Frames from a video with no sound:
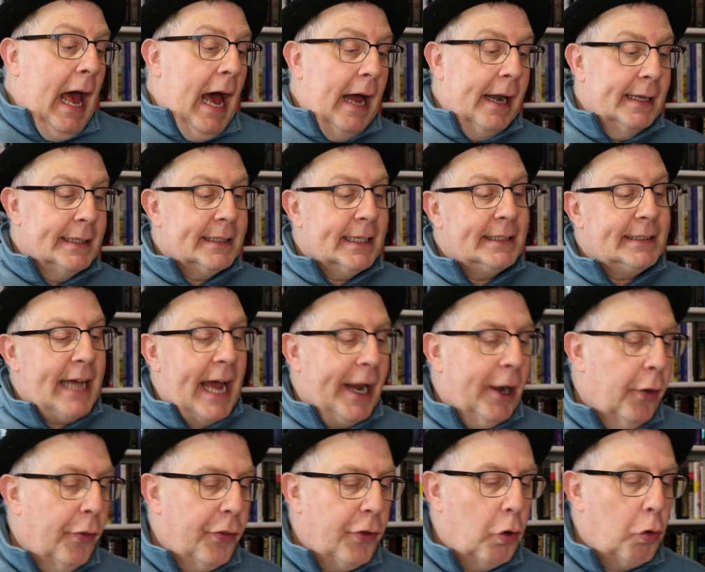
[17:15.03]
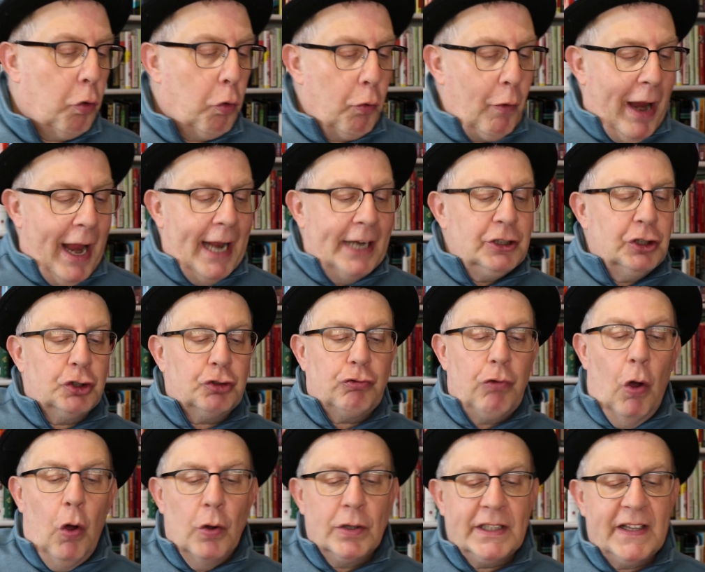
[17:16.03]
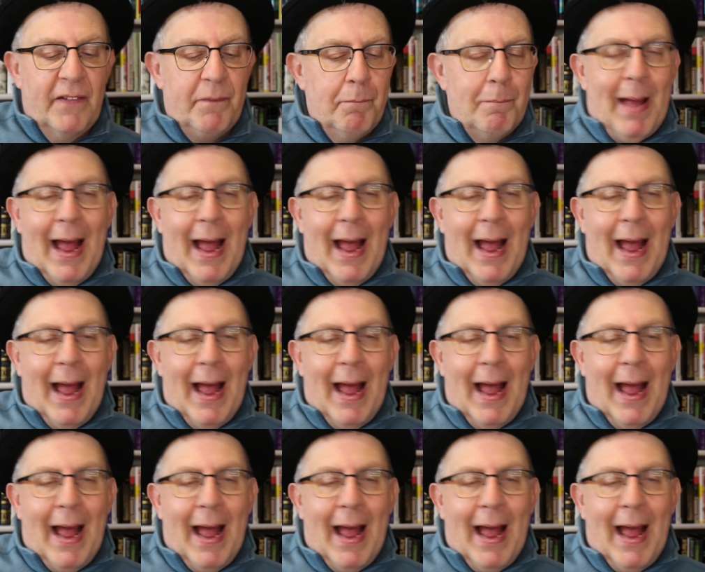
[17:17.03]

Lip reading: and is entitled The Red Scrolls of